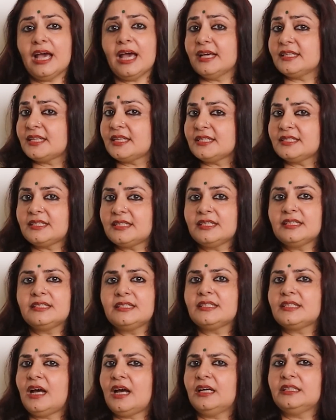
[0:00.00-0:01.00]
as I said,
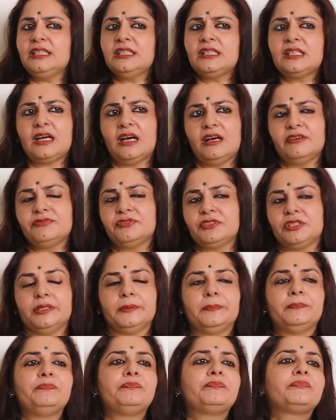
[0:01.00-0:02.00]
is an Adi
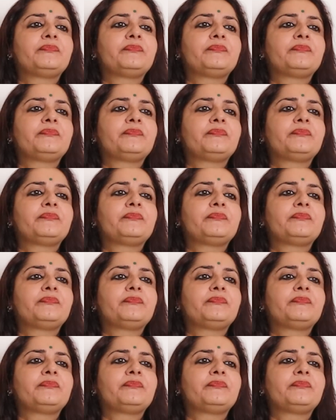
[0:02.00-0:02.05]
Kavya.